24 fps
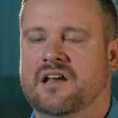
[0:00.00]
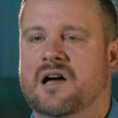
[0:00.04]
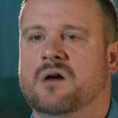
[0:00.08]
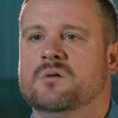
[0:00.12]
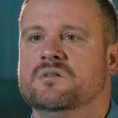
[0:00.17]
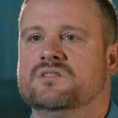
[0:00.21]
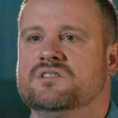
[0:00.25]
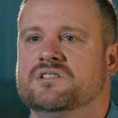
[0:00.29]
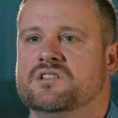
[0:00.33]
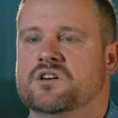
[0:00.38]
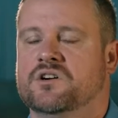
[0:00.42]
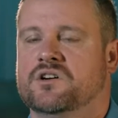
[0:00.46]
I
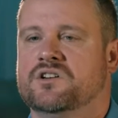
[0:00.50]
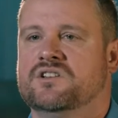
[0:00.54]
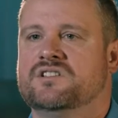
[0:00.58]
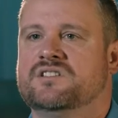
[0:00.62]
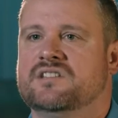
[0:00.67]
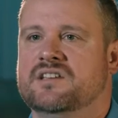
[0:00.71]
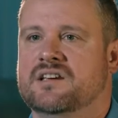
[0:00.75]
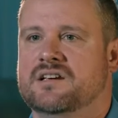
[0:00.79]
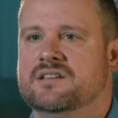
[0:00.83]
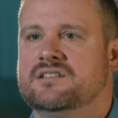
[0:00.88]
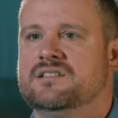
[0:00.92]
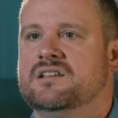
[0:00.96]
was
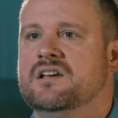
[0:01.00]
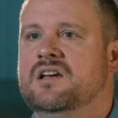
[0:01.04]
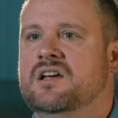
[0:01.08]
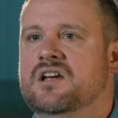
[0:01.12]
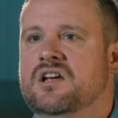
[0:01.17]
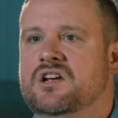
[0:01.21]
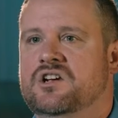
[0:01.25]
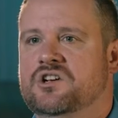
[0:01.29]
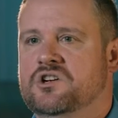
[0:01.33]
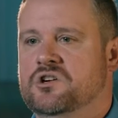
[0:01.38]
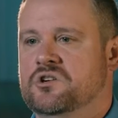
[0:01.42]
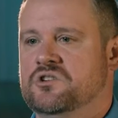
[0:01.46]
36
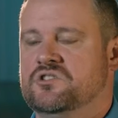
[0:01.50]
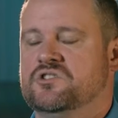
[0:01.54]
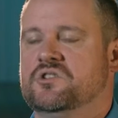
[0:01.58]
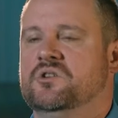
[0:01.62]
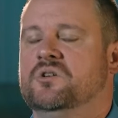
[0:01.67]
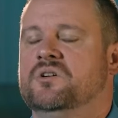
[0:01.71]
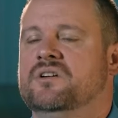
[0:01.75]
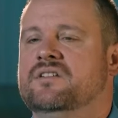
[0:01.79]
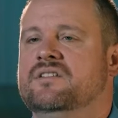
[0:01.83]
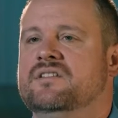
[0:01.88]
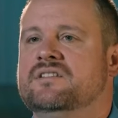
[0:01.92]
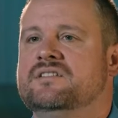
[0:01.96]
years
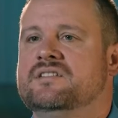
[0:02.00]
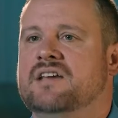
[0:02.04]
old at the